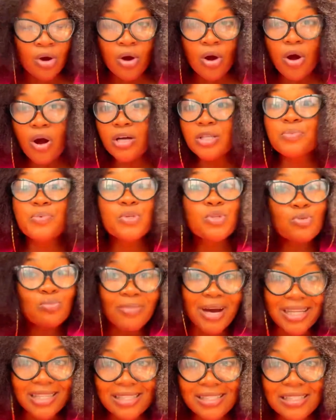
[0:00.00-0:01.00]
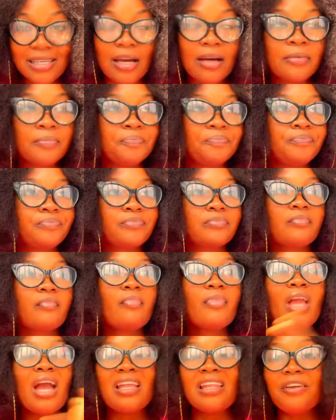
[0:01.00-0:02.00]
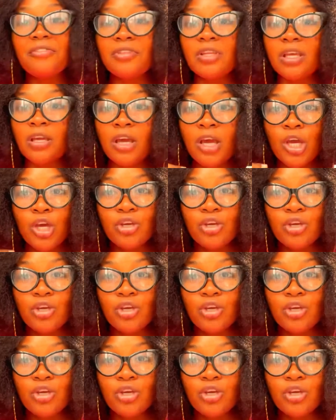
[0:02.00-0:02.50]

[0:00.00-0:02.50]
hospital manager and everything.